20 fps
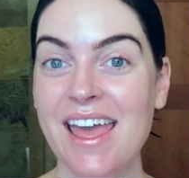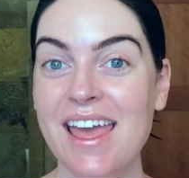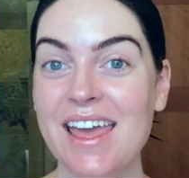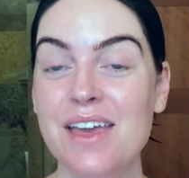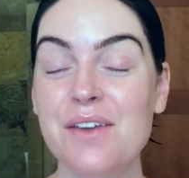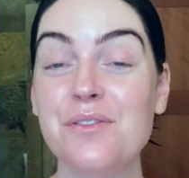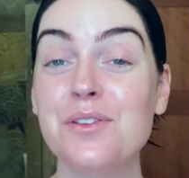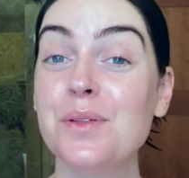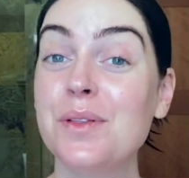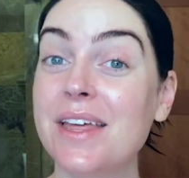
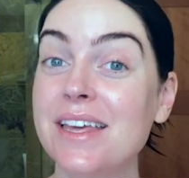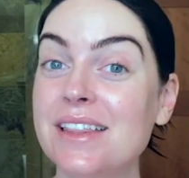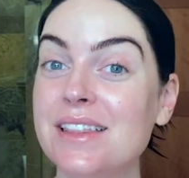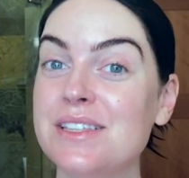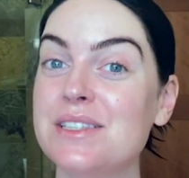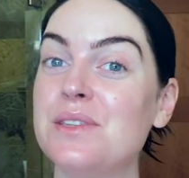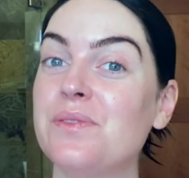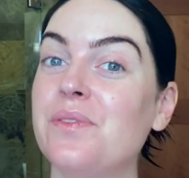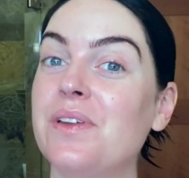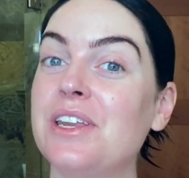If you like
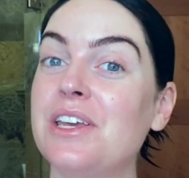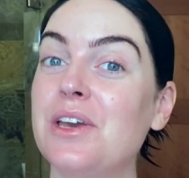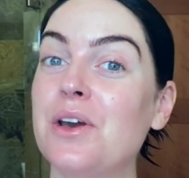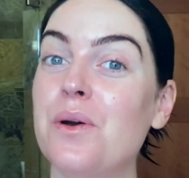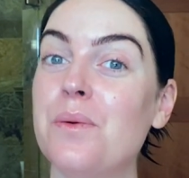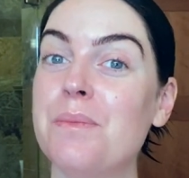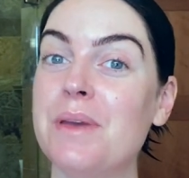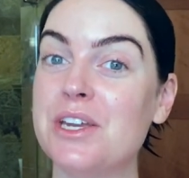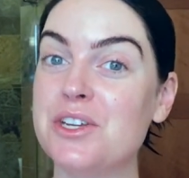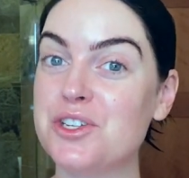this
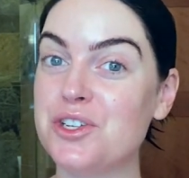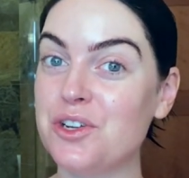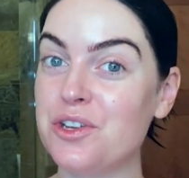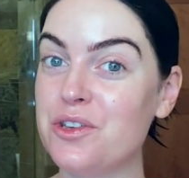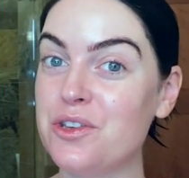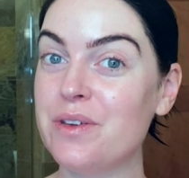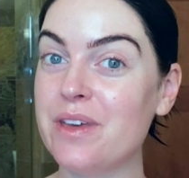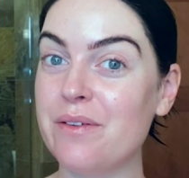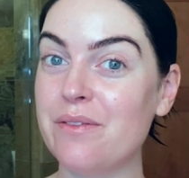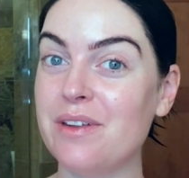video, make sure
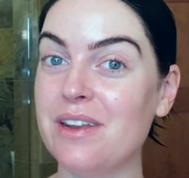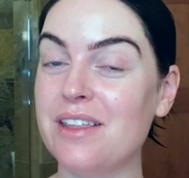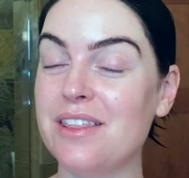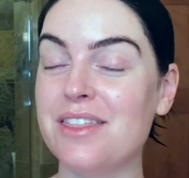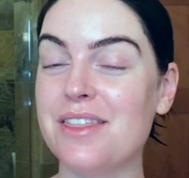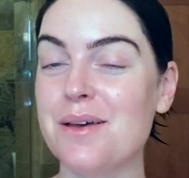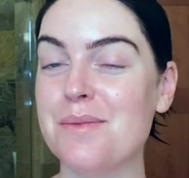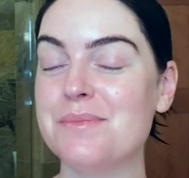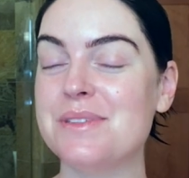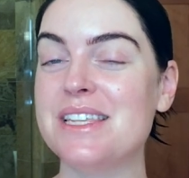give it a
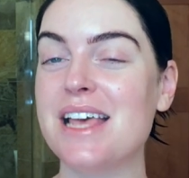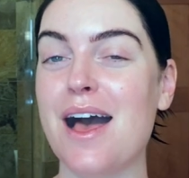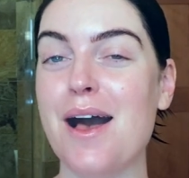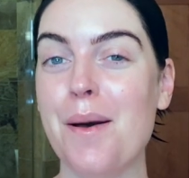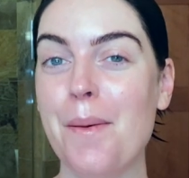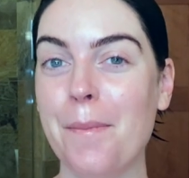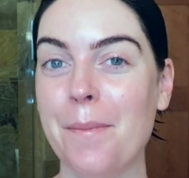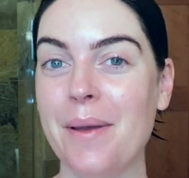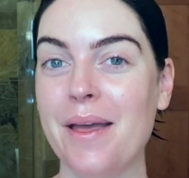thumbs up.